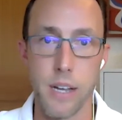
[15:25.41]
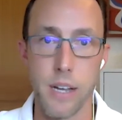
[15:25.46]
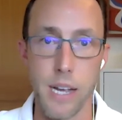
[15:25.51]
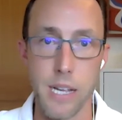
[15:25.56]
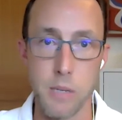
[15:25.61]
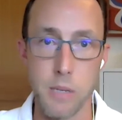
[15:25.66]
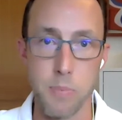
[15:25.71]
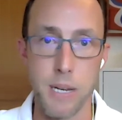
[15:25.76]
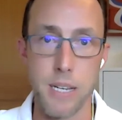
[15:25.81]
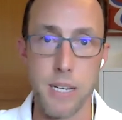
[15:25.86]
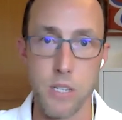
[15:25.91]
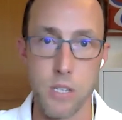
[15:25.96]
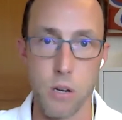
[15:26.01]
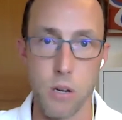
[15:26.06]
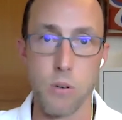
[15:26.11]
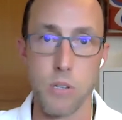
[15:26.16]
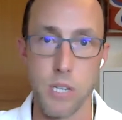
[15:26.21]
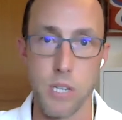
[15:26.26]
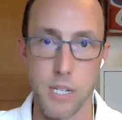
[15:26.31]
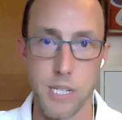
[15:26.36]
has been
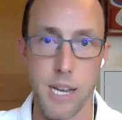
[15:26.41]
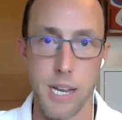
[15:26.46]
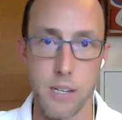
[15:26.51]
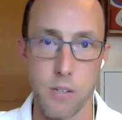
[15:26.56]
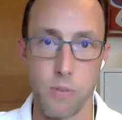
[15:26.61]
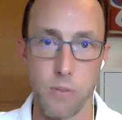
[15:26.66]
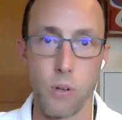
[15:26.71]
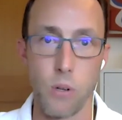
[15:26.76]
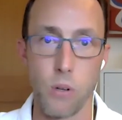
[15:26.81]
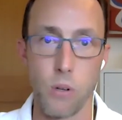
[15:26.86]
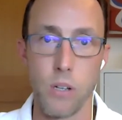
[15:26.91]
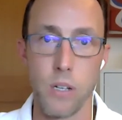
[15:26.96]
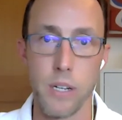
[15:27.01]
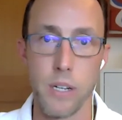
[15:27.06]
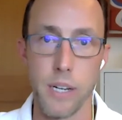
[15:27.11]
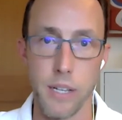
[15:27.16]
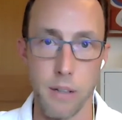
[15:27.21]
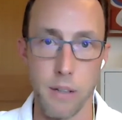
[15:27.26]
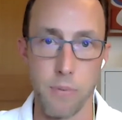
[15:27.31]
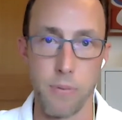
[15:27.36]
so successful
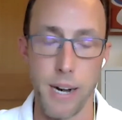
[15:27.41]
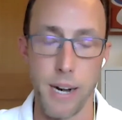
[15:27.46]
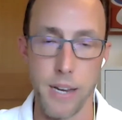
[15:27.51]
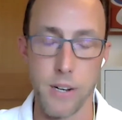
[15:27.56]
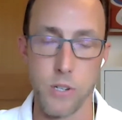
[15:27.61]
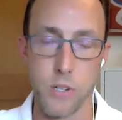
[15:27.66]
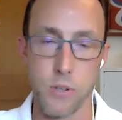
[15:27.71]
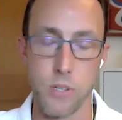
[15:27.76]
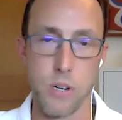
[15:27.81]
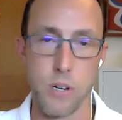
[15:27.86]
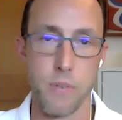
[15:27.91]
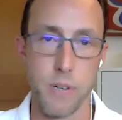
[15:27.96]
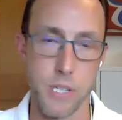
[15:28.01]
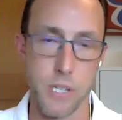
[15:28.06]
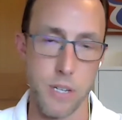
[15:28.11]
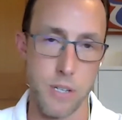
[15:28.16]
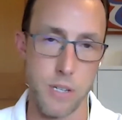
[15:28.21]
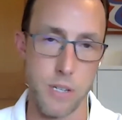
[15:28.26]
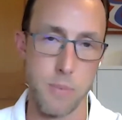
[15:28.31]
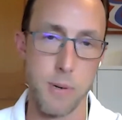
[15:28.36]
in the financial
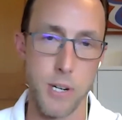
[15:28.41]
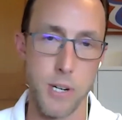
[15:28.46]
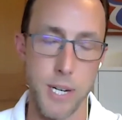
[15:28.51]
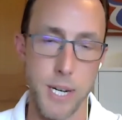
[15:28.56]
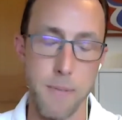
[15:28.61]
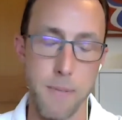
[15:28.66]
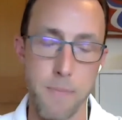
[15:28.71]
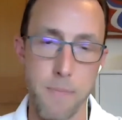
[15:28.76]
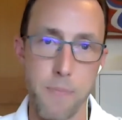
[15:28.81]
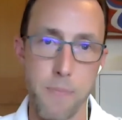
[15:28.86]
services community.